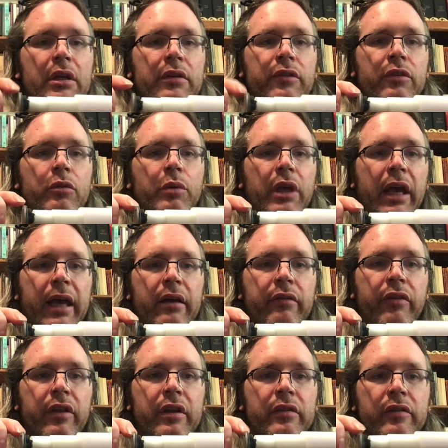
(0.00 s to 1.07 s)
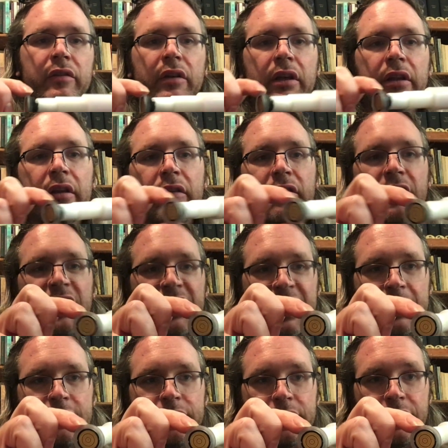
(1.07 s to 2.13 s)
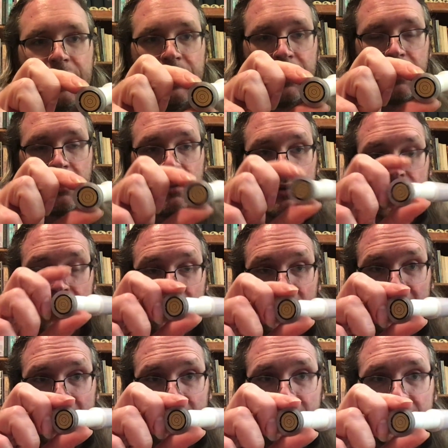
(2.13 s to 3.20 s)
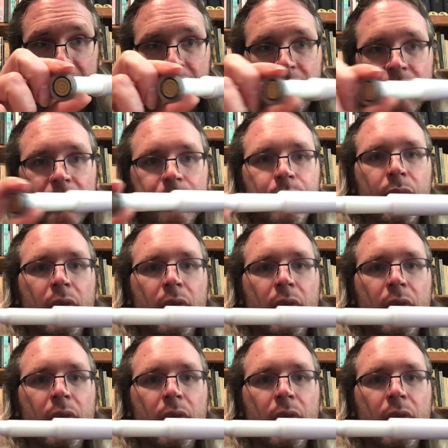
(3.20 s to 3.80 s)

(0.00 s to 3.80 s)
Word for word: So we have this, uh, this connector here that looks like this.